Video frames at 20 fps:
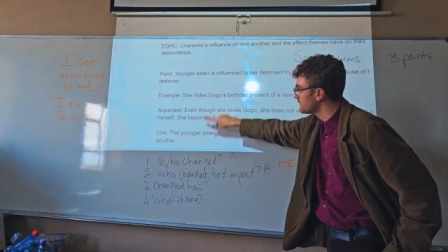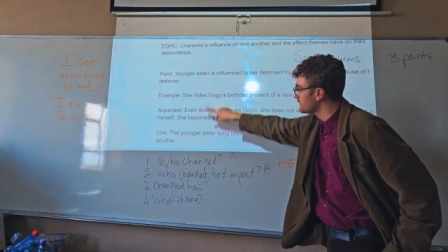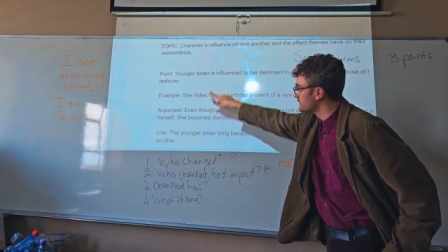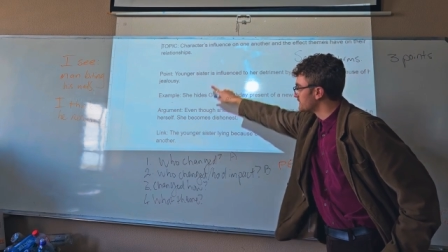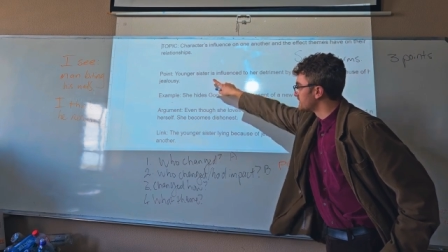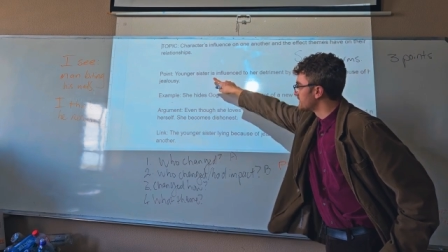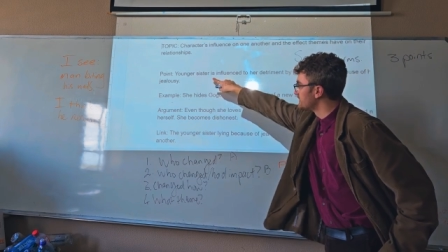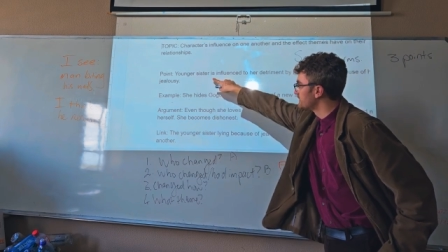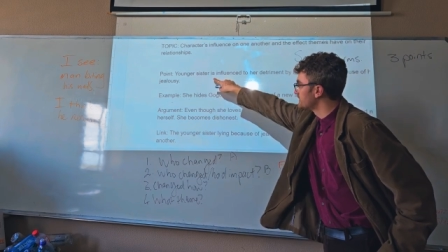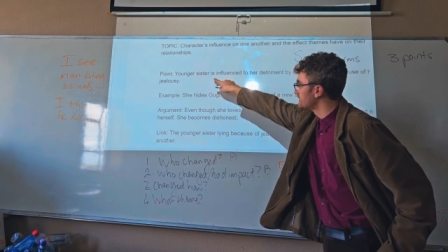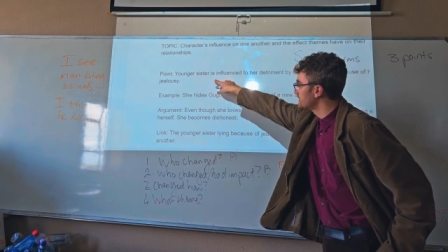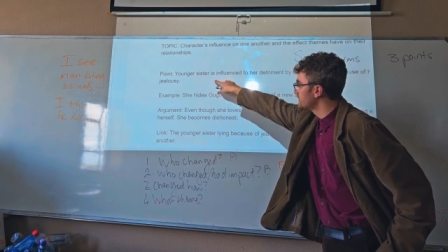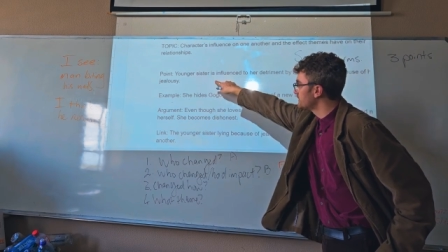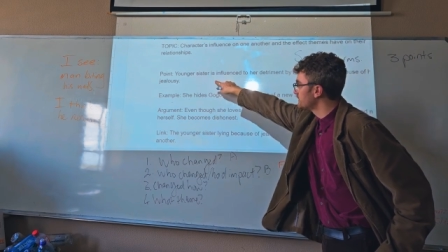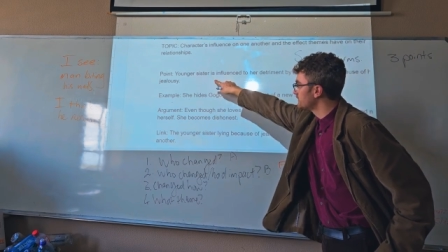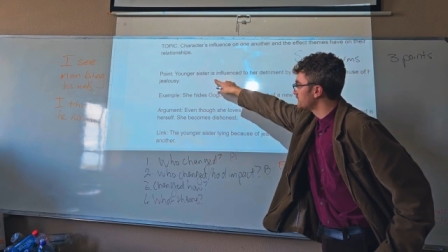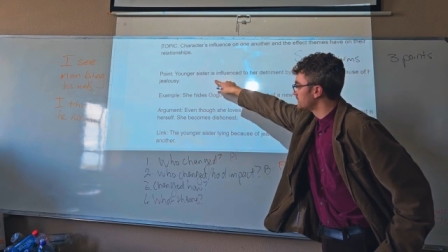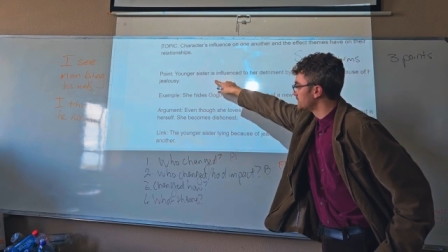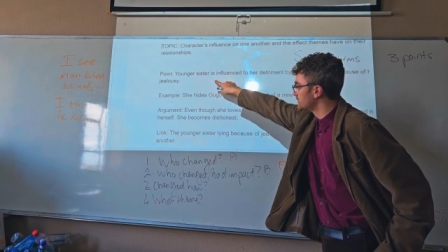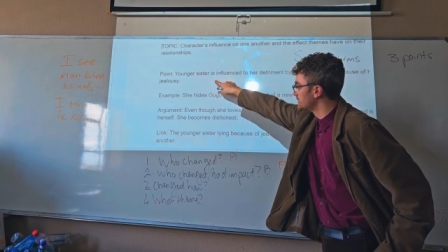sister,
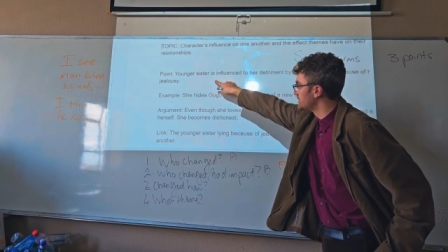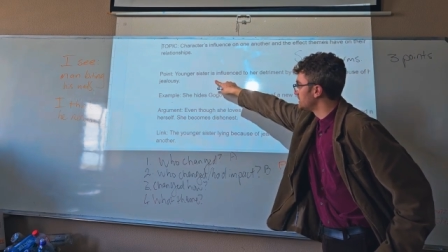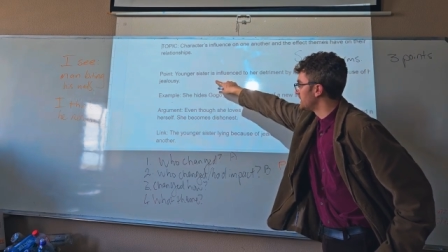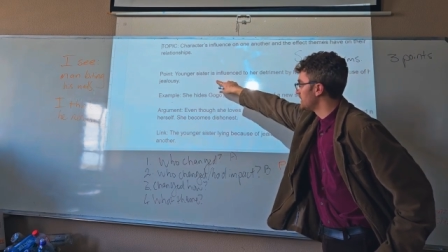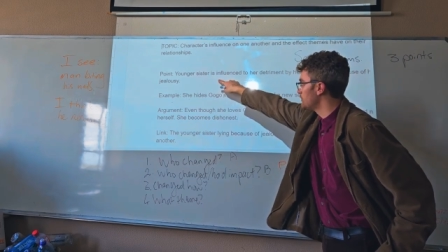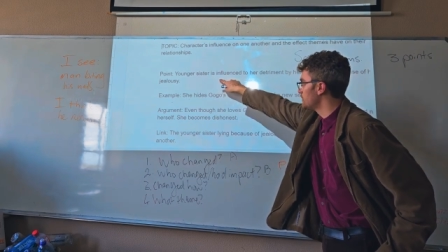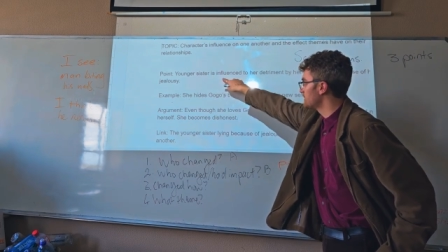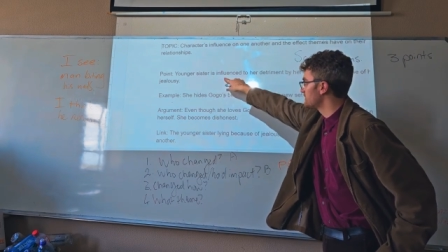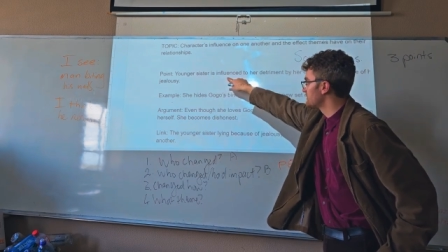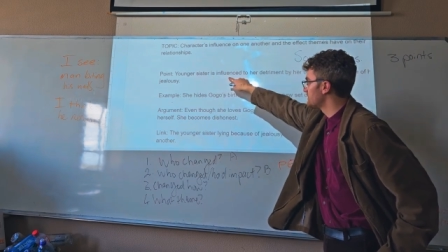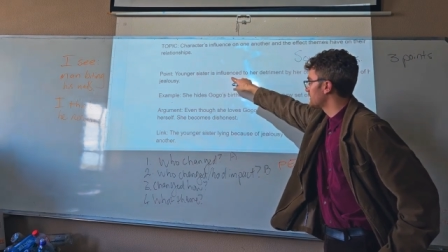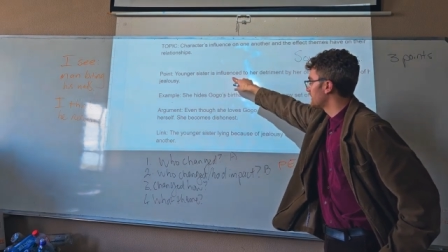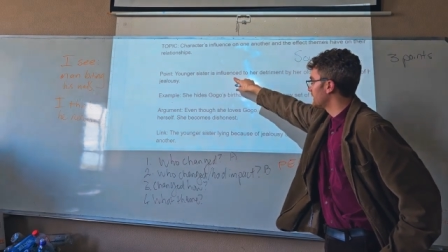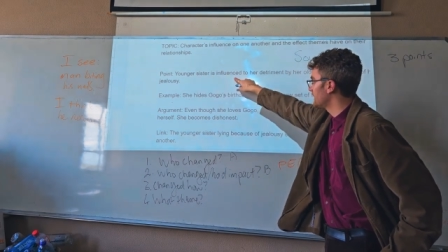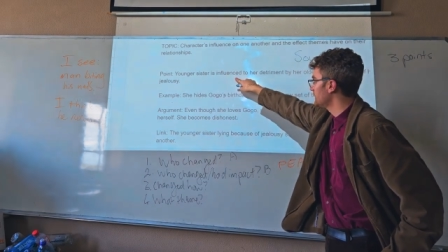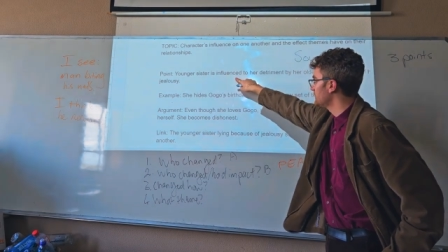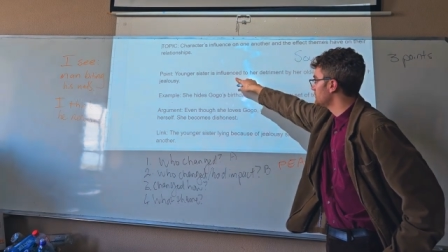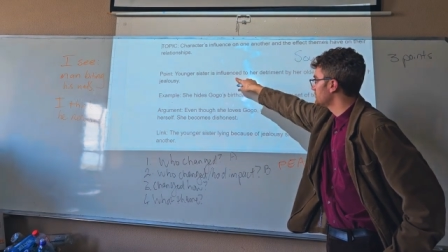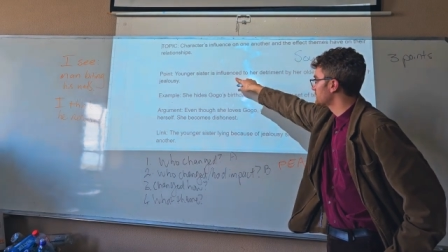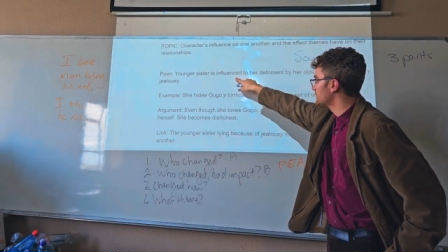she was
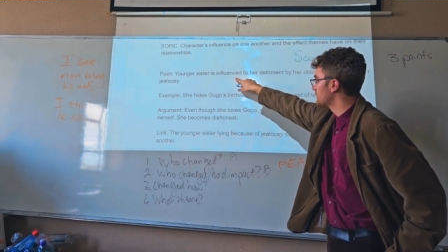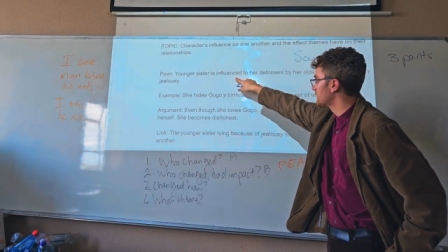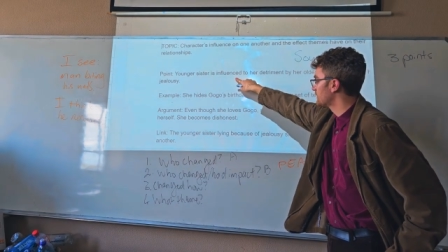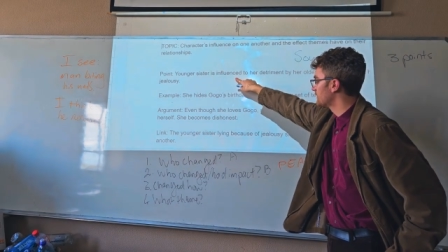changed